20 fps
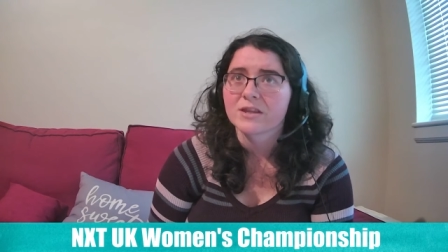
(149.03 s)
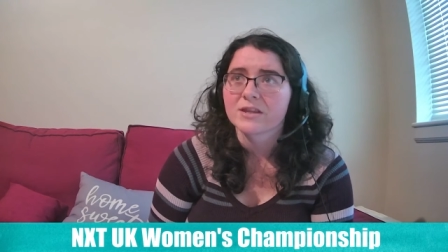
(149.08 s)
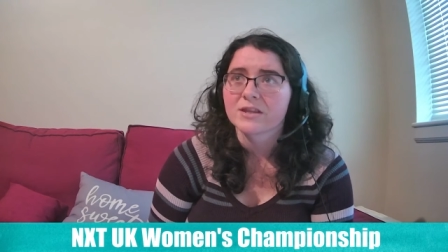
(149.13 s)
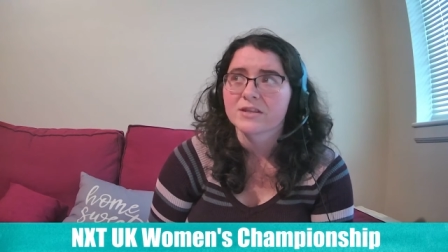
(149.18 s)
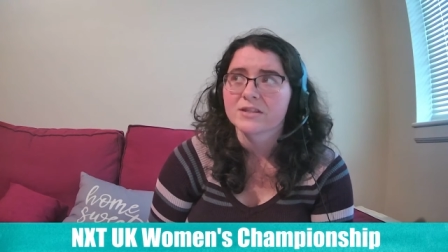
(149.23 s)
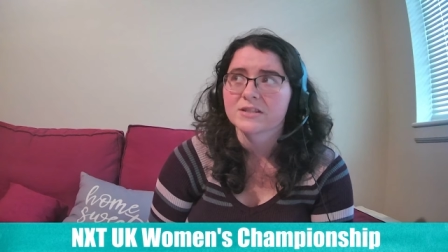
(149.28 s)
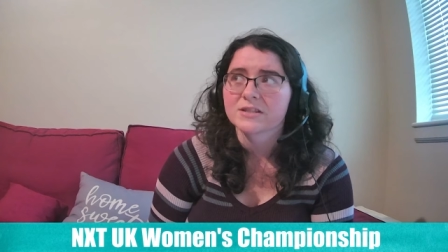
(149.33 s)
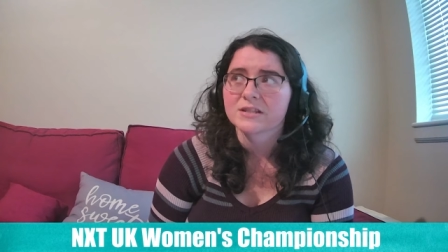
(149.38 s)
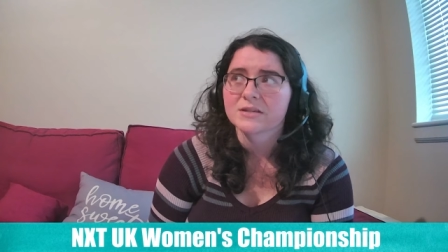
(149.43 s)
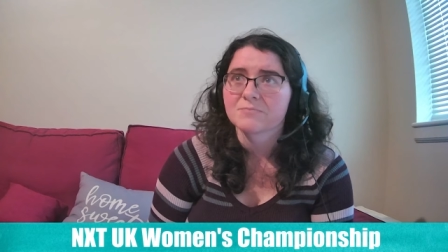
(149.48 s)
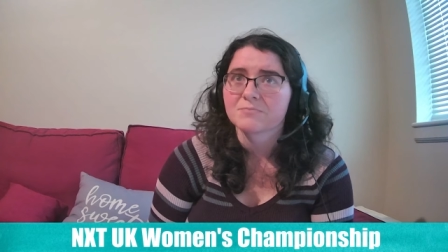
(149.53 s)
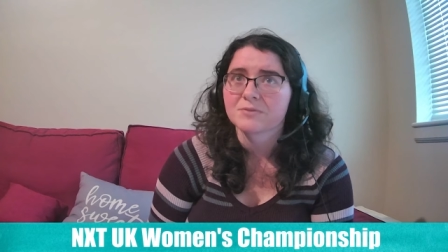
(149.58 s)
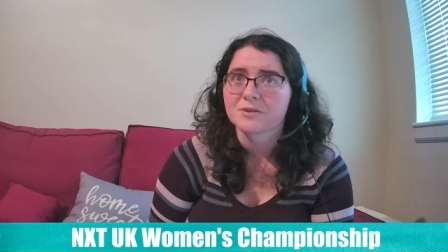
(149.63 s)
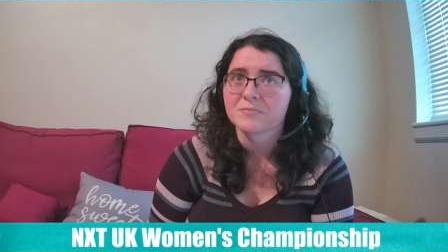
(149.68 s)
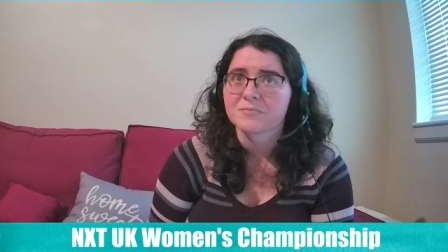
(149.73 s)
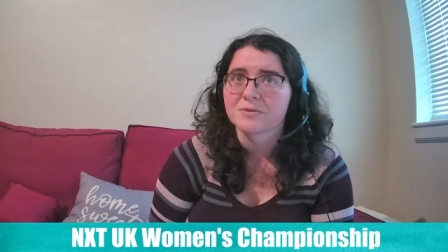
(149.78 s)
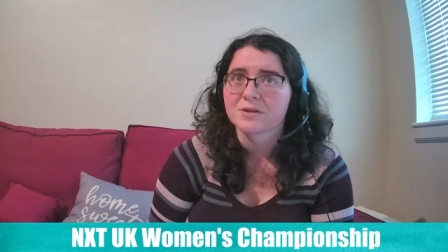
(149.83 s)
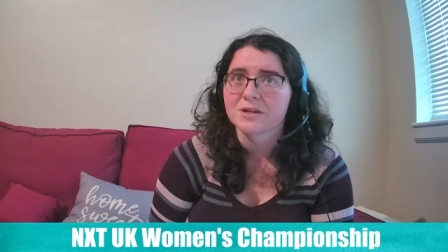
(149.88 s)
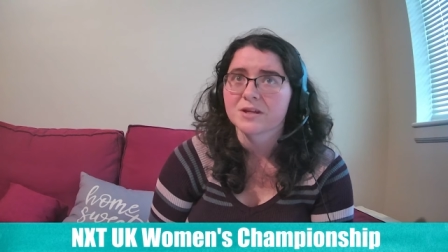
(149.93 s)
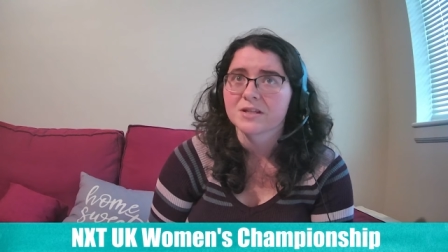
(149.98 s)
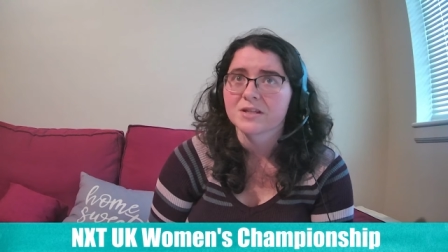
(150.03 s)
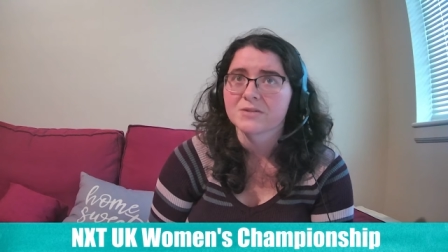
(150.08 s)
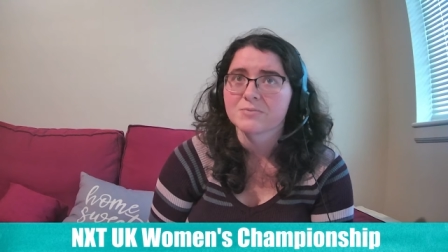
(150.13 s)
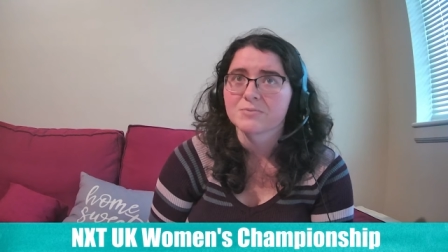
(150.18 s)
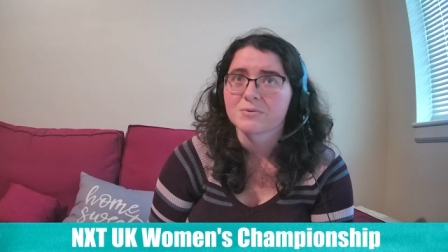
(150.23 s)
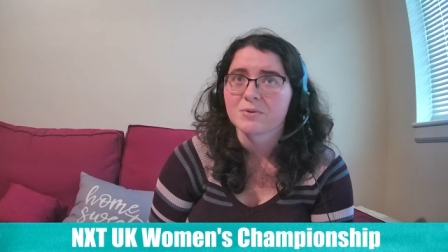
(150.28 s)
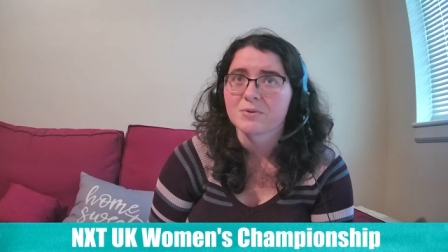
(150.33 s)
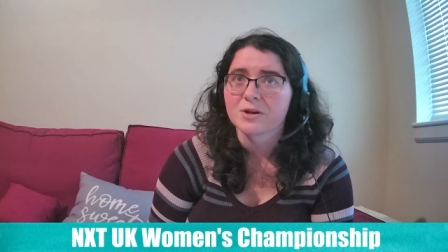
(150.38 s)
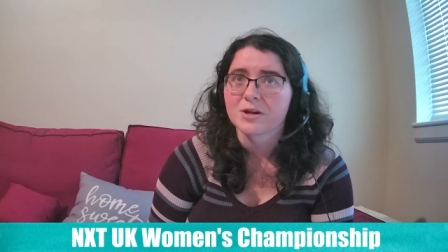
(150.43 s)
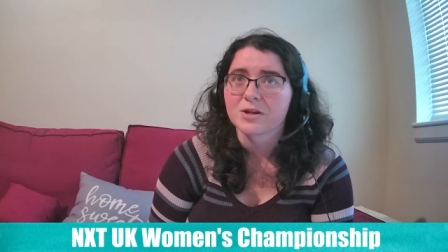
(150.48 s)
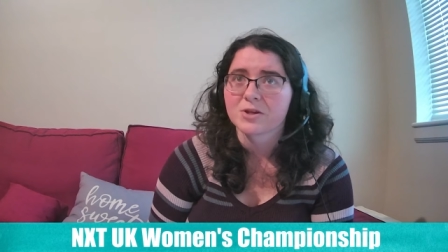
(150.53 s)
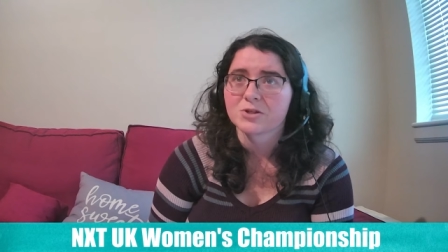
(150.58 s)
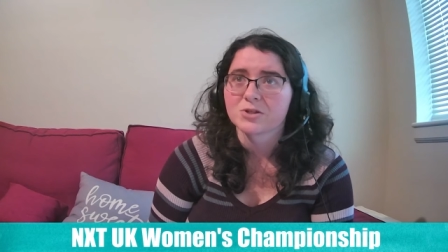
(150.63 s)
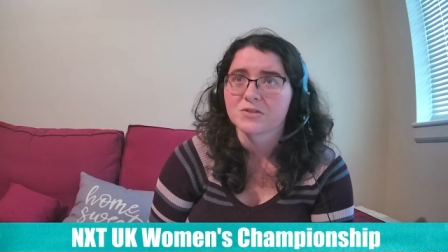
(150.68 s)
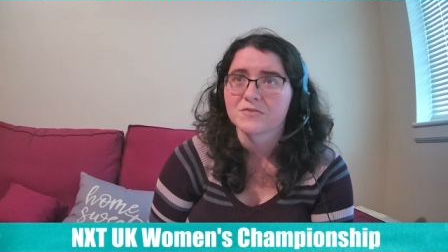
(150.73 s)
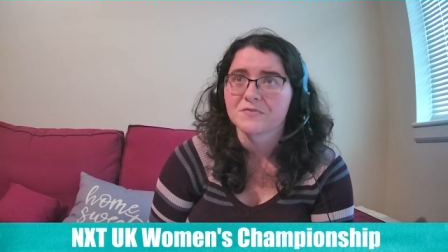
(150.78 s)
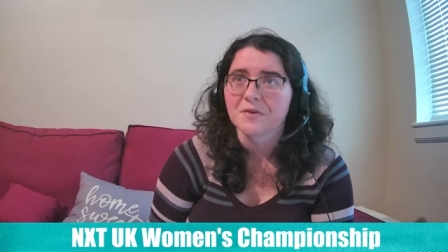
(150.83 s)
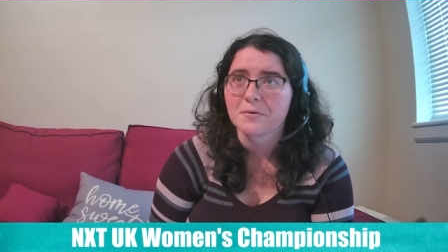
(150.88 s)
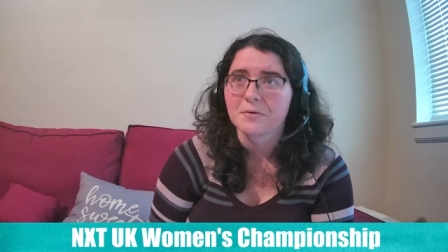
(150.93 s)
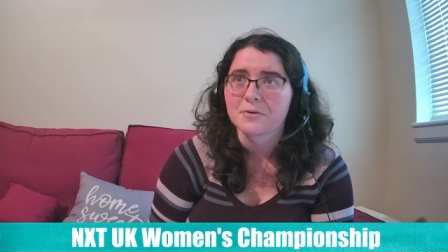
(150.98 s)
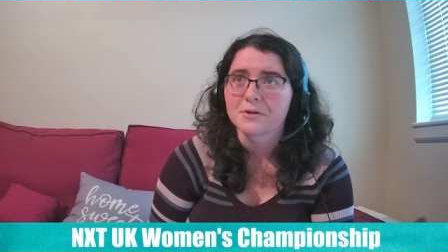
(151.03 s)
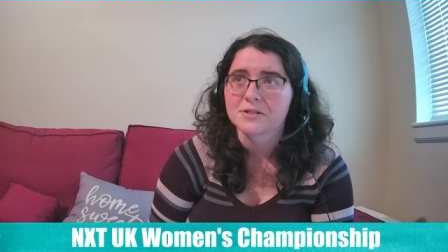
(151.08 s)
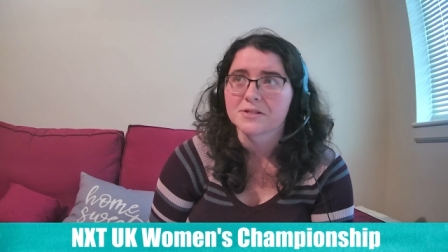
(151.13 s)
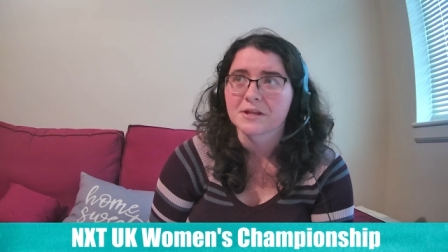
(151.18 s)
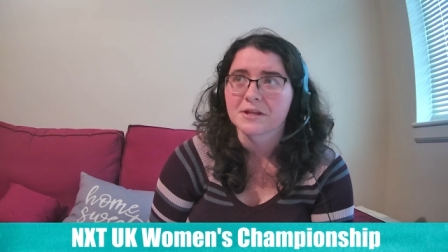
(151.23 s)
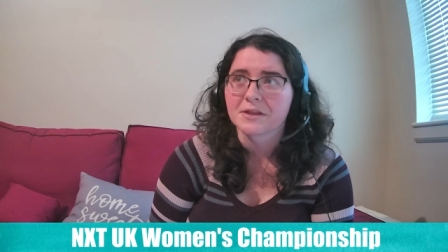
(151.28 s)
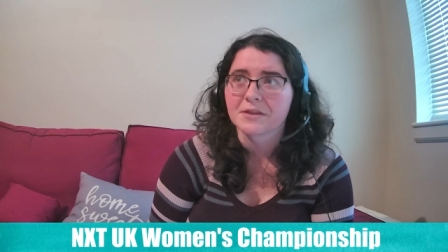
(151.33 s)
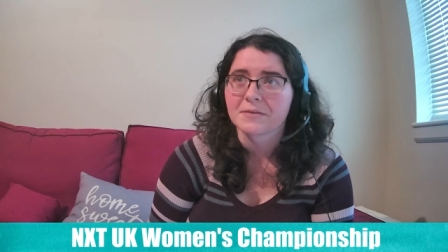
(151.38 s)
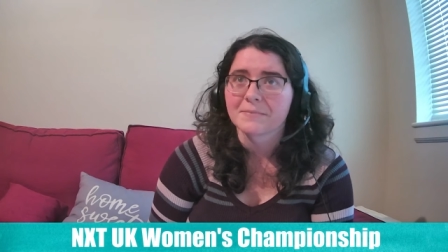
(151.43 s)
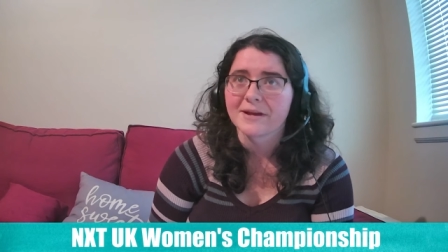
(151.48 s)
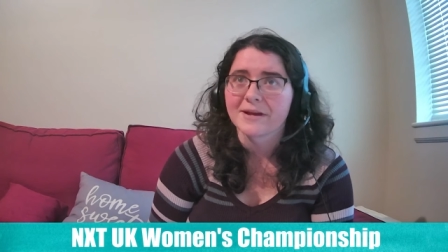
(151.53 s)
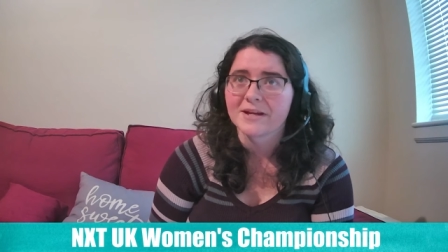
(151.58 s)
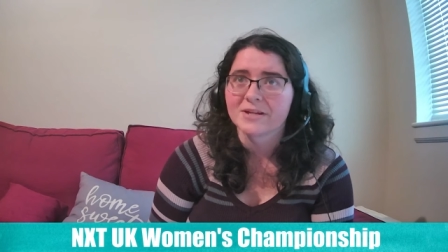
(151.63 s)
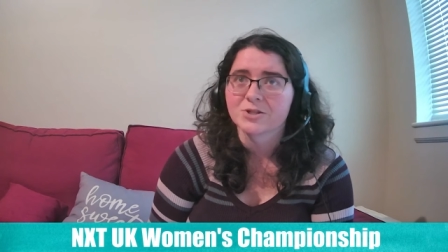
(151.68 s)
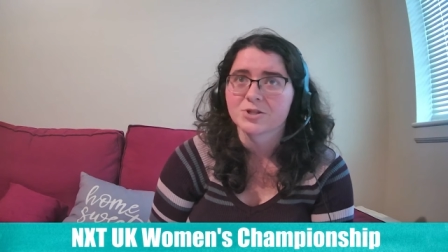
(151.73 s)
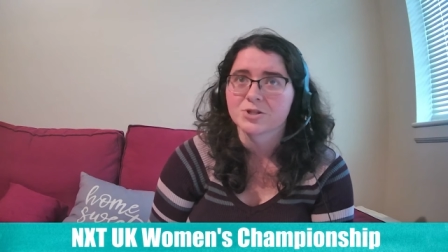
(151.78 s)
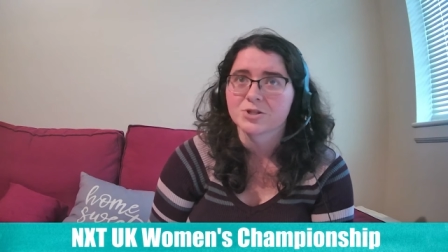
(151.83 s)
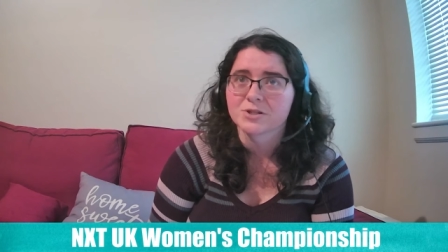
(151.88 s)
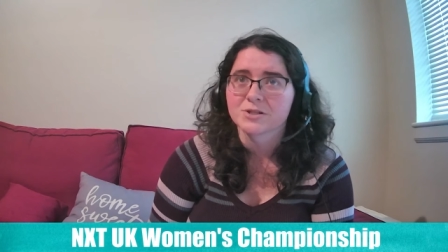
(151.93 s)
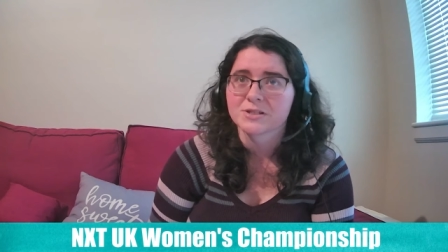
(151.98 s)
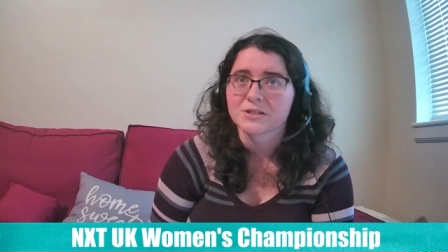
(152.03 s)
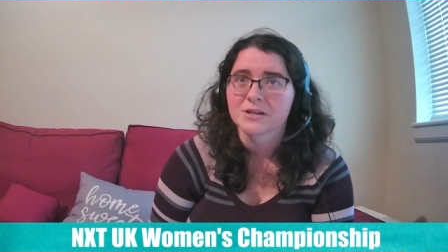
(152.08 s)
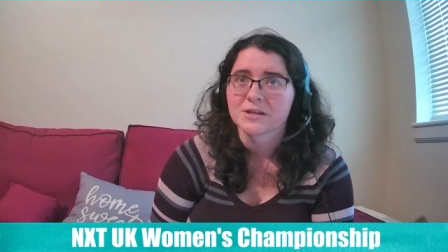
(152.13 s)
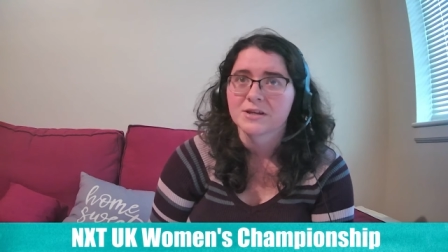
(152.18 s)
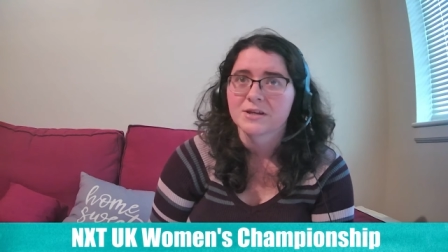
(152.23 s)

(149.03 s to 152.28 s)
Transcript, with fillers: this simply because we want to just focus on the matches,